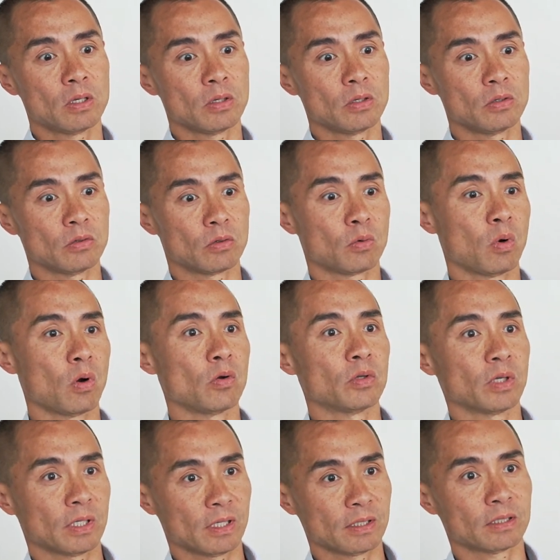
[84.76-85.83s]
you quote
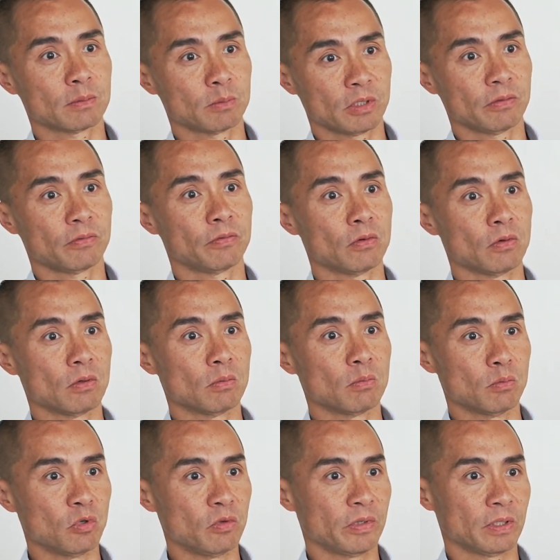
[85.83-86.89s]
a customer for
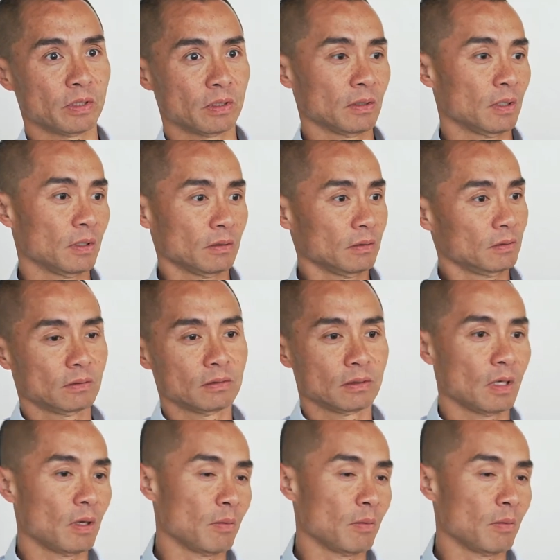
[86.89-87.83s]
moving a